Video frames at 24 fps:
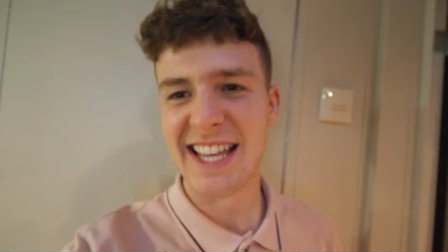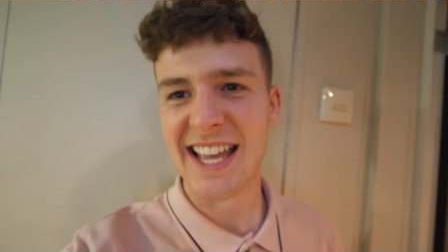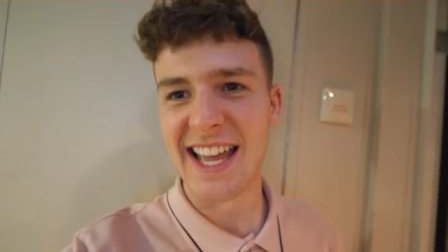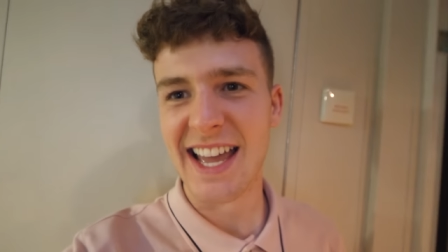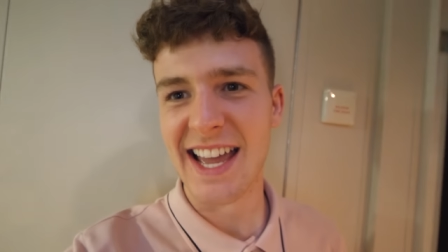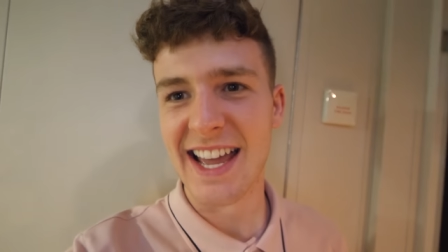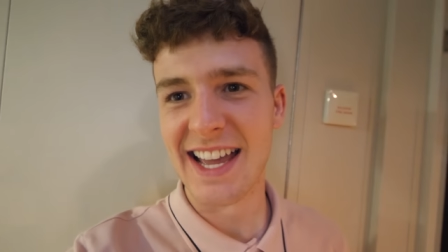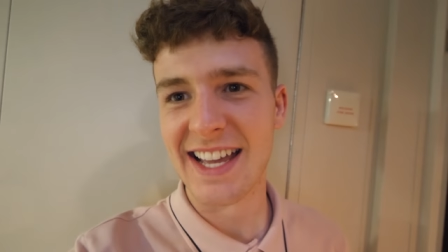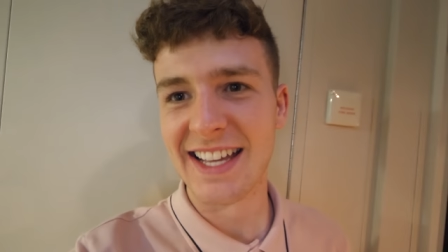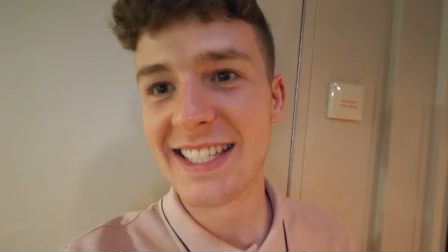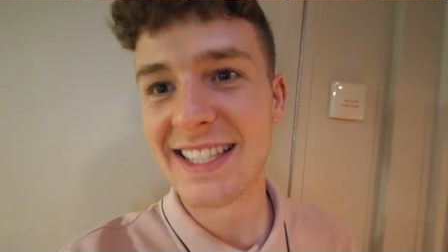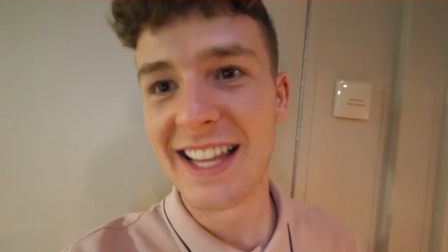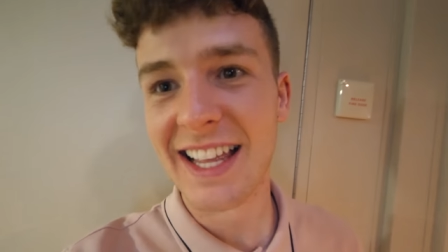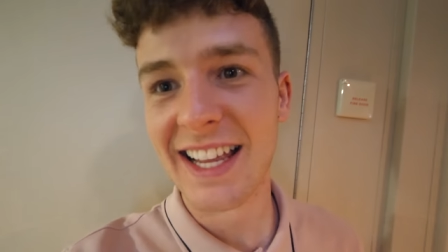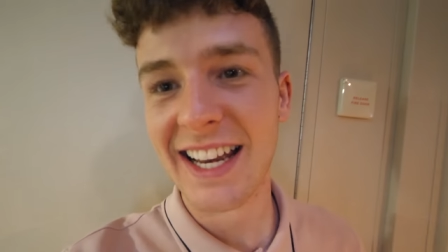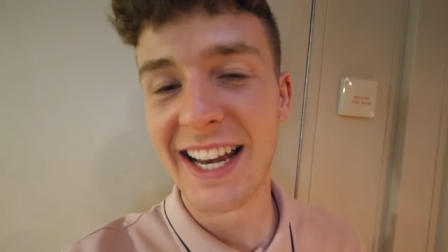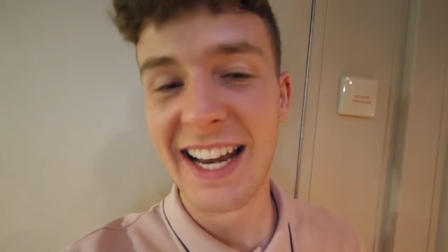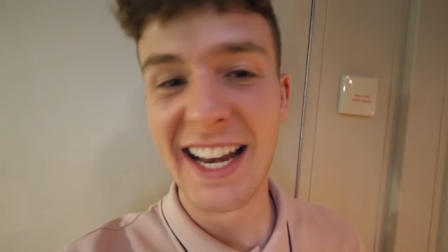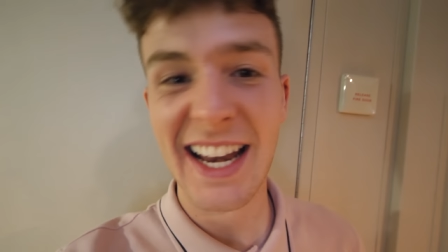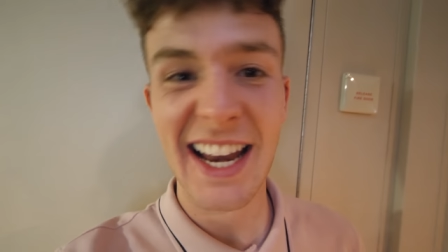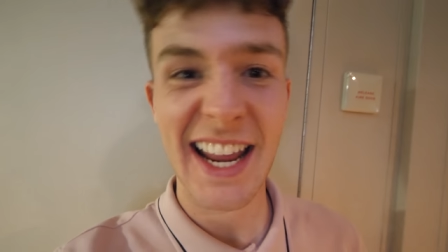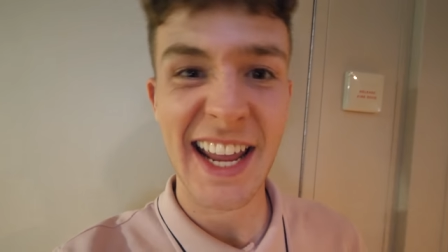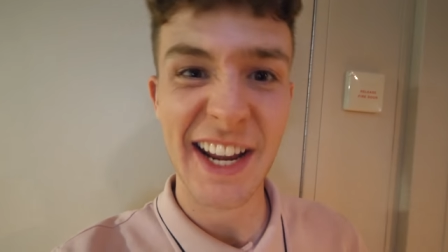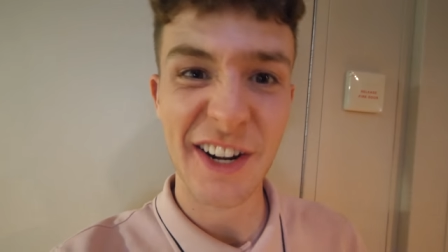uh,
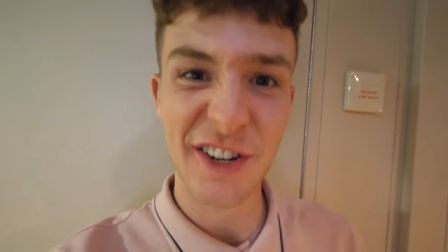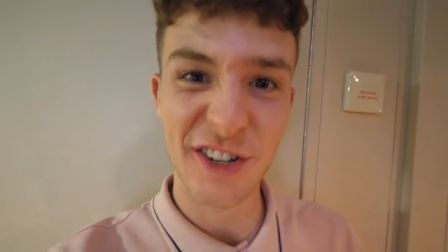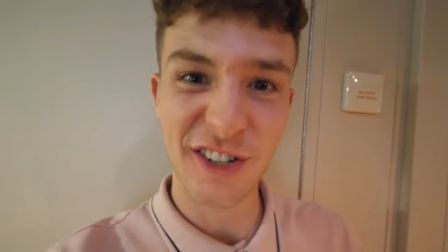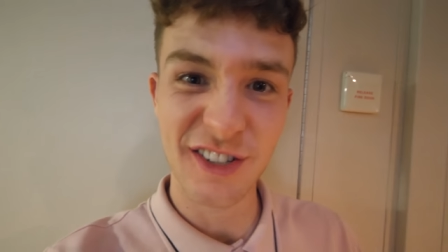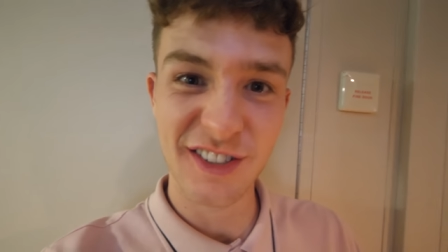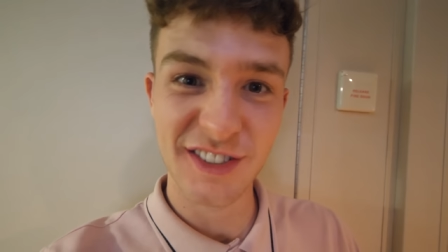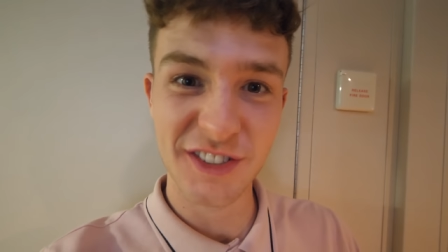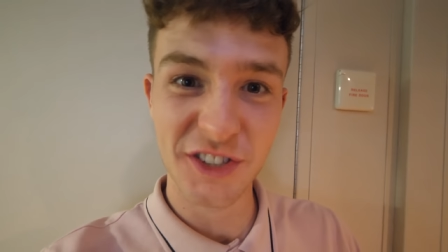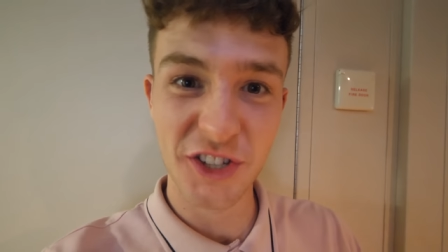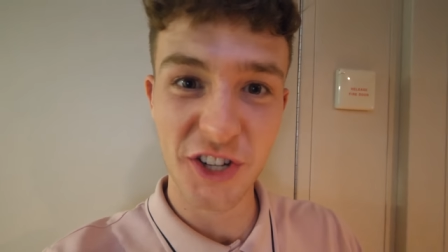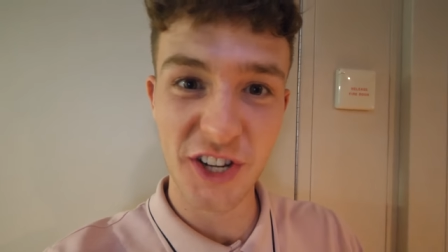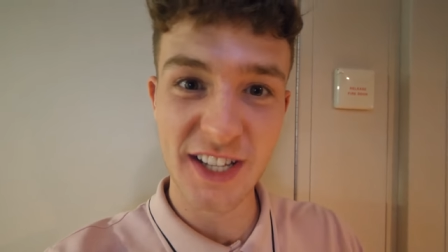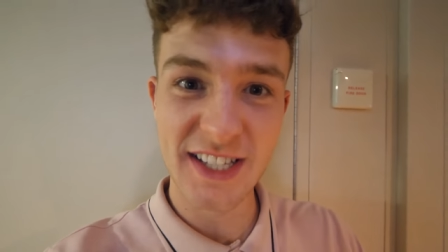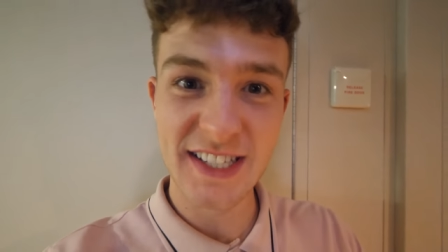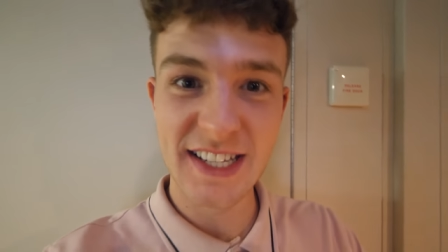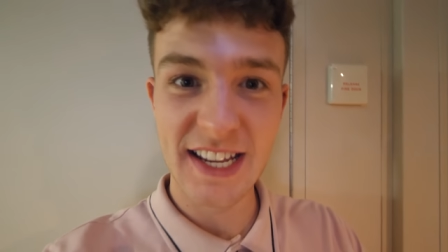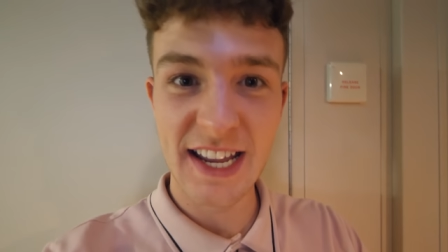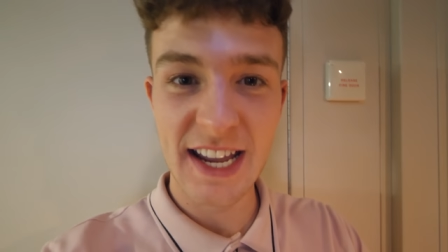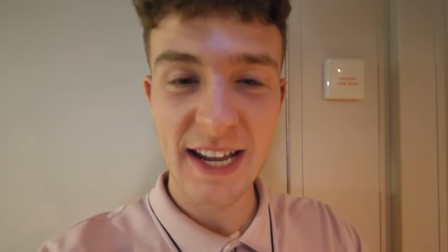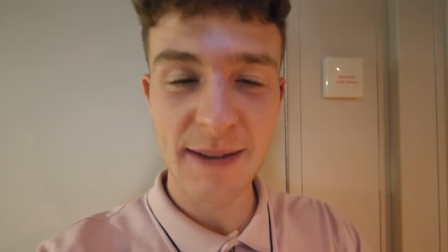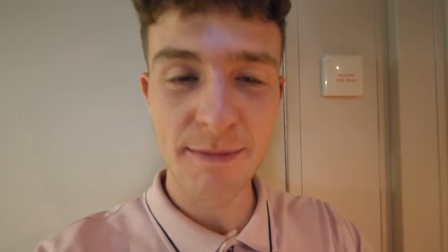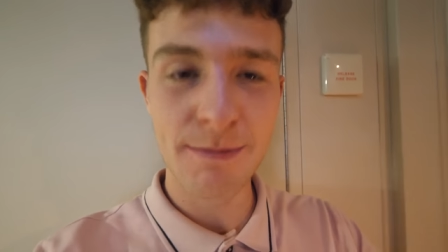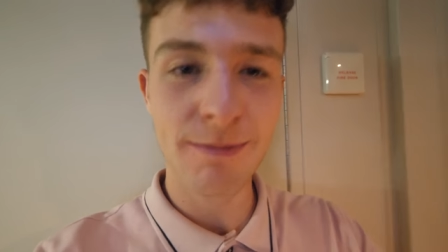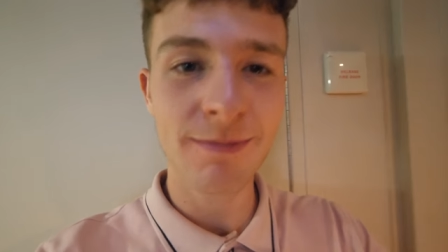slightly later now in
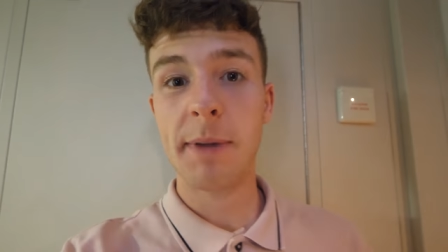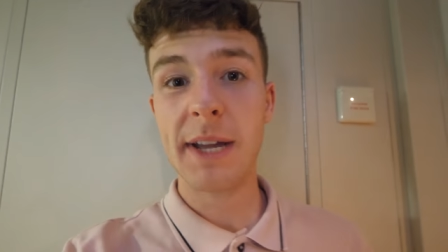time.